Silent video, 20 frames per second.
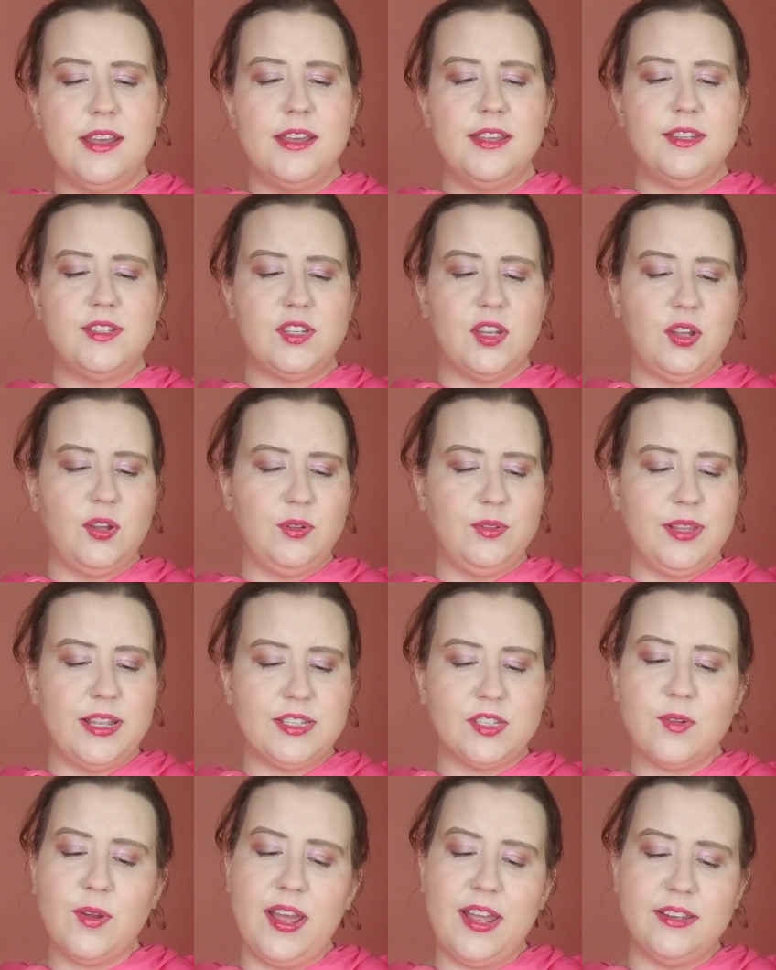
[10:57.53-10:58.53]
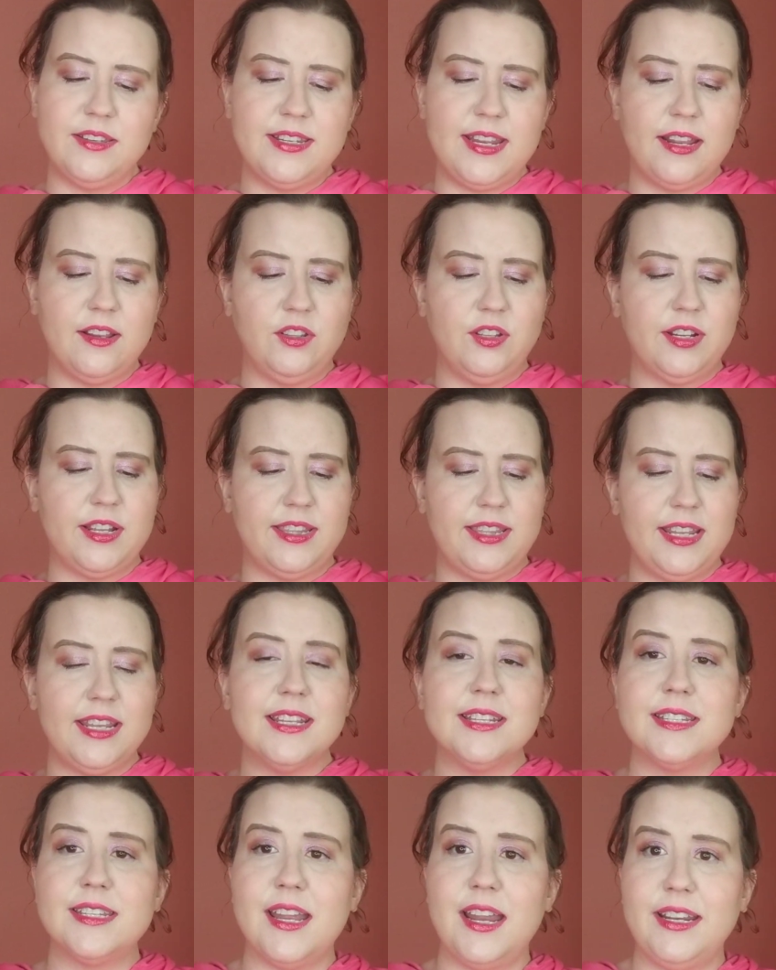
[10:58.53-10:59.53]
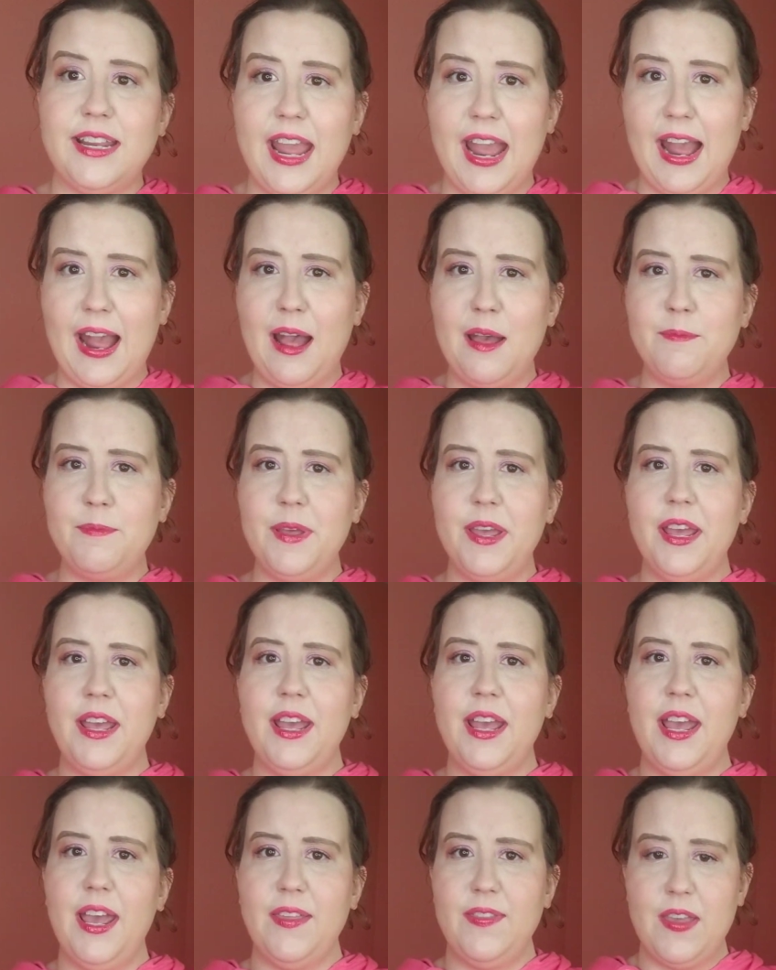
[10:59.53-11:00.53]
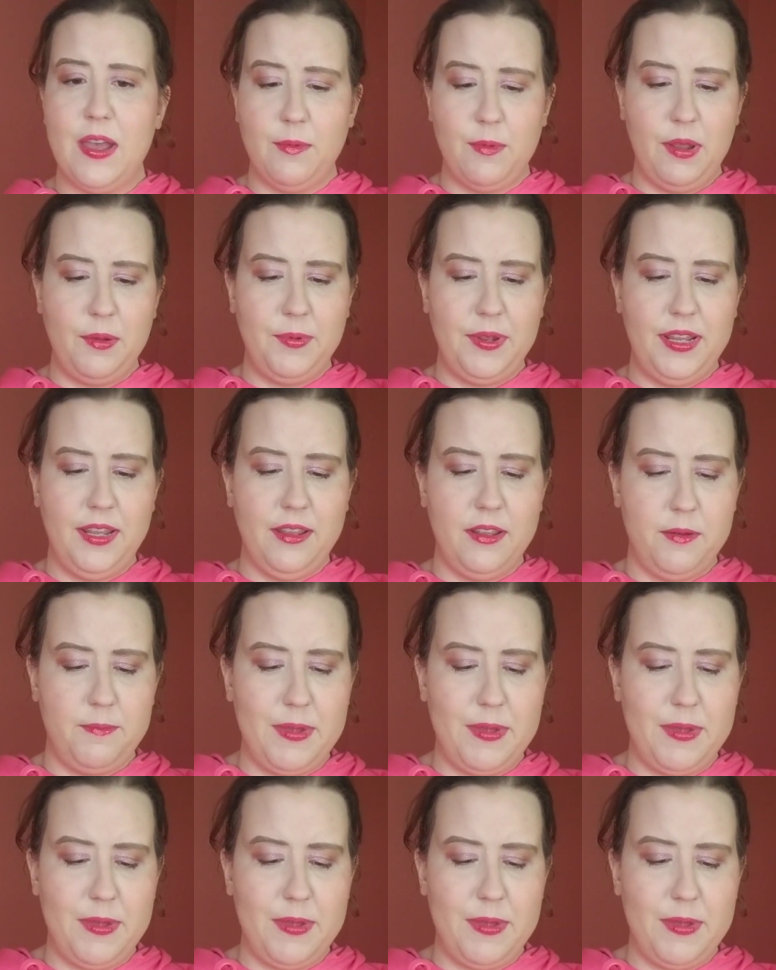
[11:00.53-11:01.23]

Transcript: So let's go ahead and take a look at the inside cap, and that way we can get a